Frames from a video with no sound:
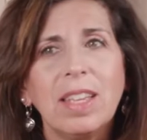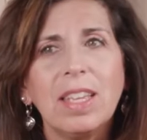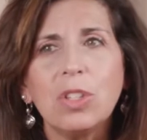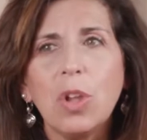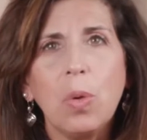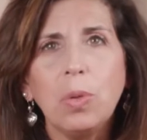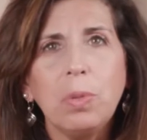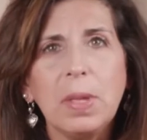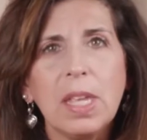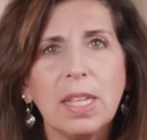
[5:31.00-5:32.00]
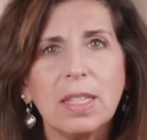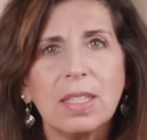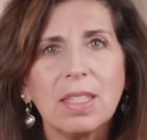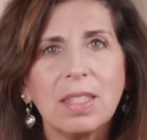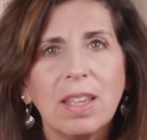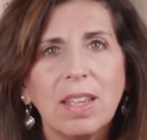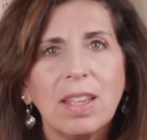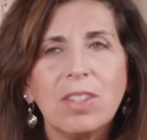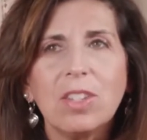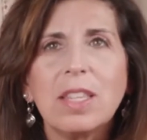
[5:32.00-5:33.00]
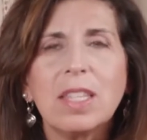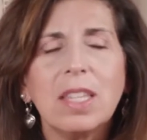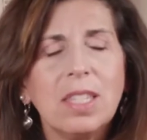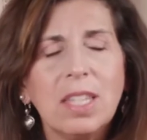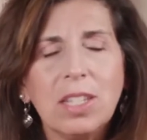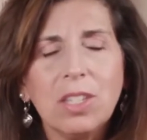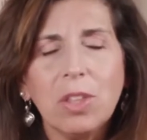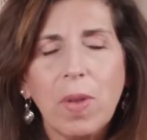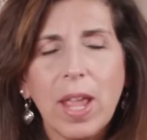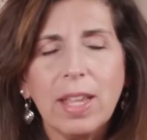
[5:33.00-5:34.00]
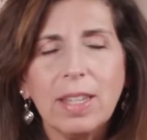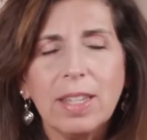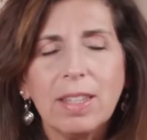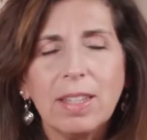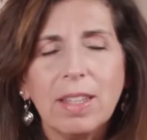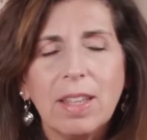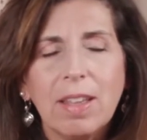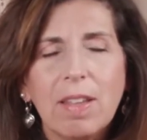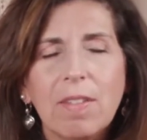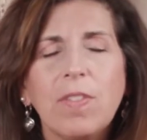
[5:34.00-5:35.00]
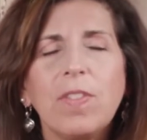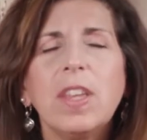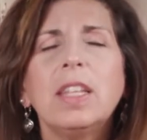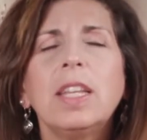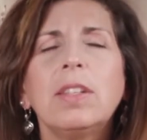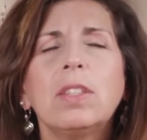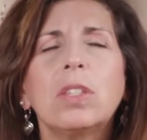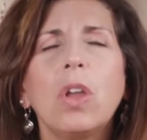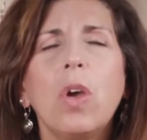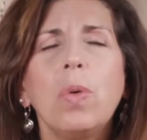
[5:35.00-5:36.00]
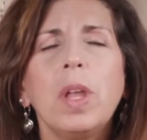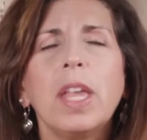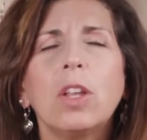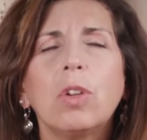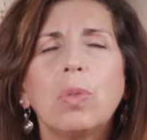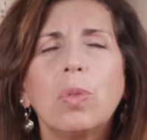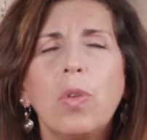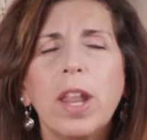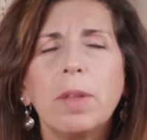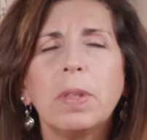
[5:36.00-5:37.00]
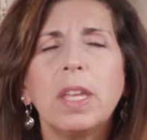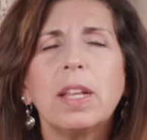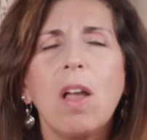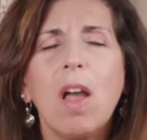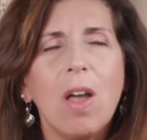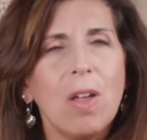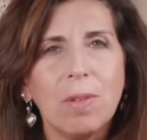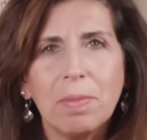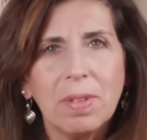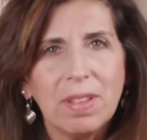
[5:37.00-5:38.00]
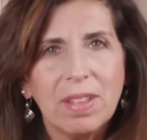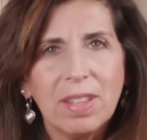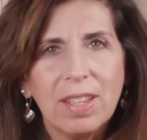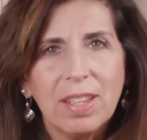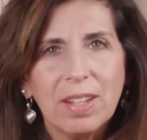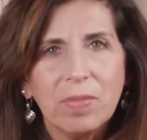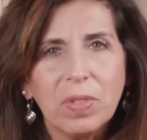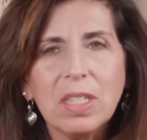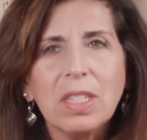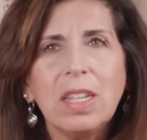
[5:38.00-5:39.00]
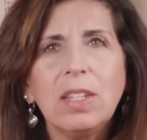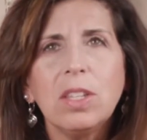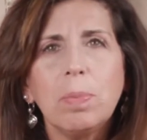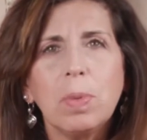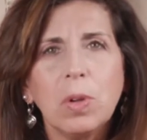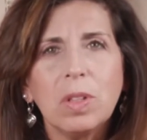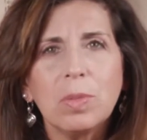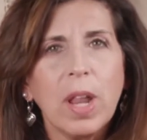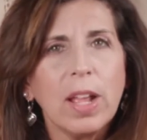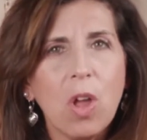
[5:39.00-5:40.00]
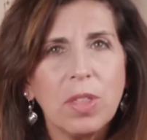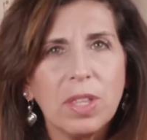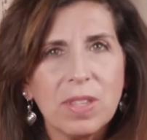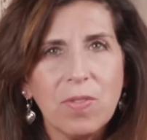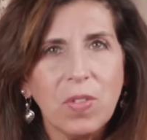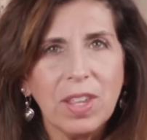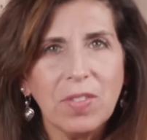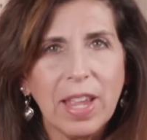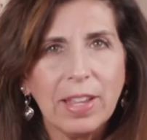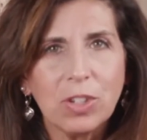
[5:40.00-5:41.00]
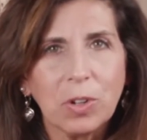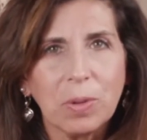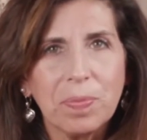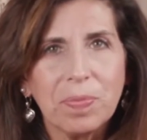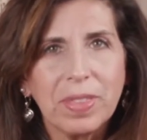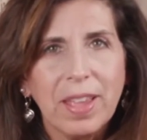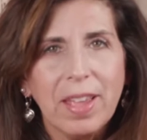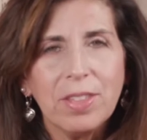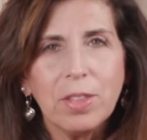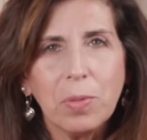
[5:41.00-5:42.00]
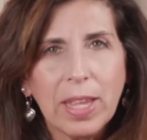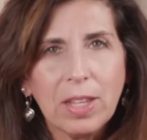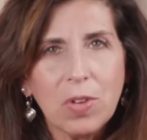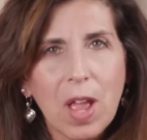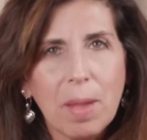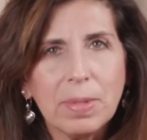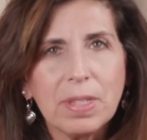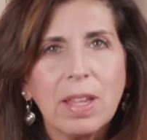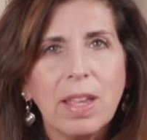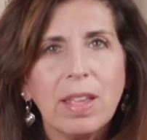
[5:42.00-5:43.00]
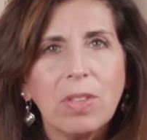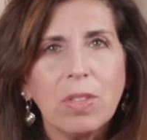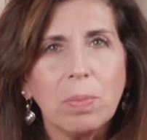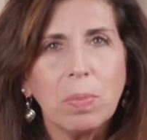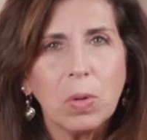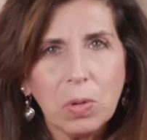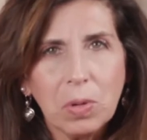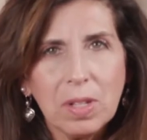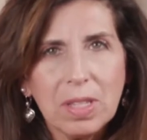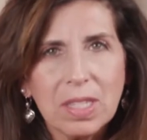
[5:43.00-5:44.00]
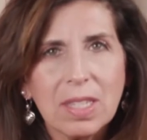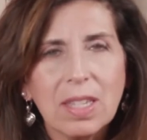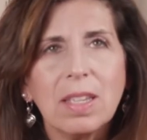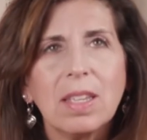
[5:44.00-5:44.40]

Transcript: in total peace, just listening to the rain, feeling so incredibly calm, listening to the birds, what I call the symphony of nature, the raindrops, the birds,